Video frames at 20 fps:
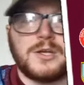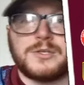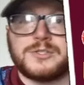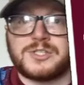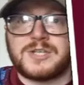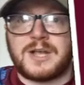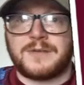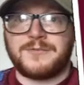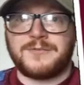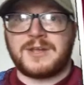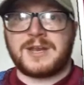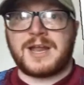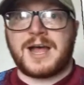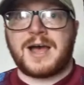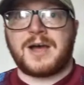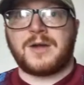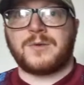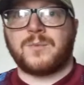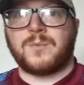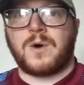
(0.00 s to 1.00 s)
Sheff
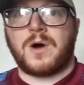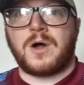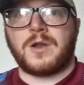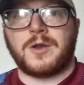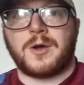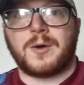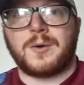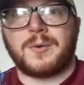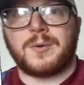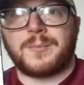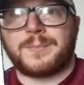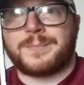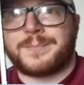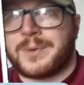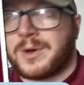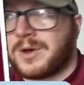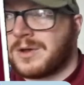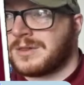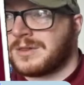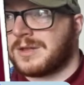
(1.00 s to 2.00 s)
United 1,
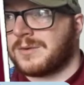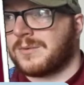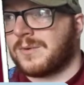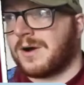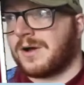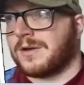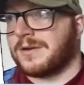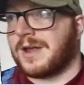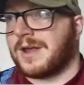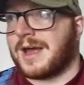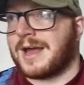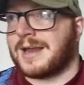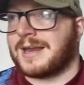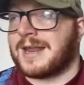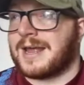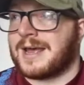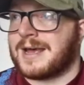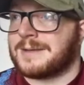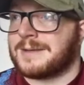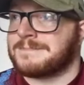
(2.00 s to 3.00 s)
Burnley 1,
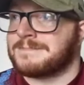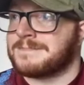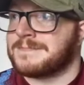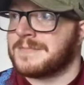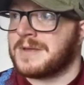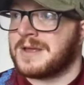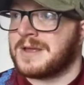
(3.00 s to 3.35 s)
and